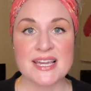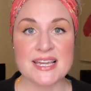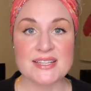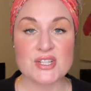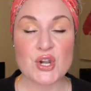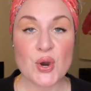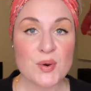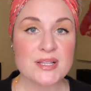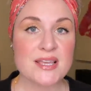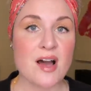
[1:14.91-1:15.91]
Is
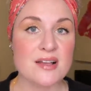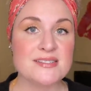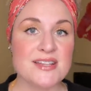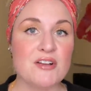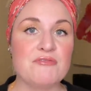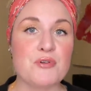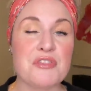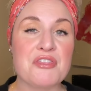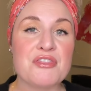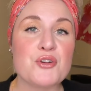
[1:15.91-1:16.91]
currently on sale for
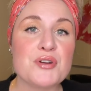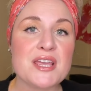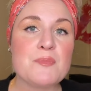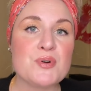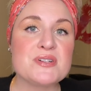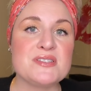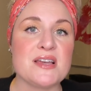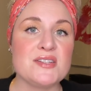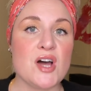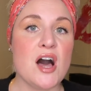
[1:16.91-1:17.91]

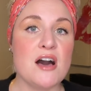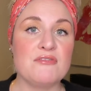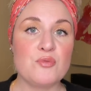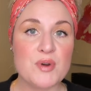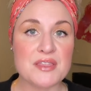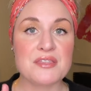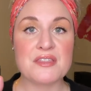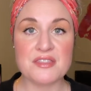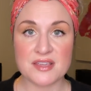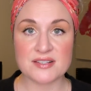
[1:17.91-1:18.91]
30% off with
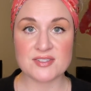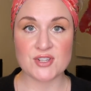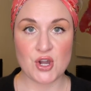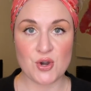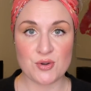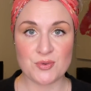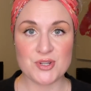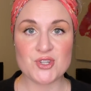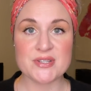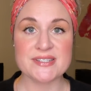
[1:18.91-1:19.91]
this code,
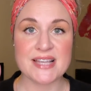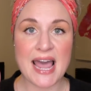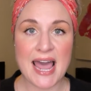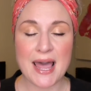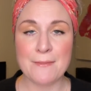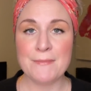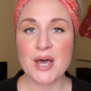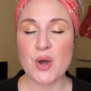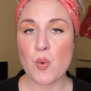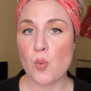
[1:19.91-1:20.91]
which is
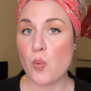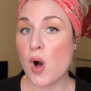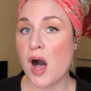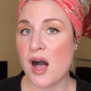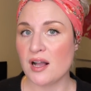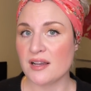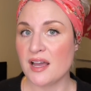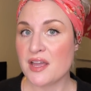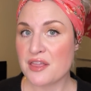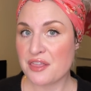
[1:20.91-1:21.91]

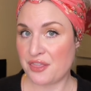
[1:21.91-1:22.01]
MWong30.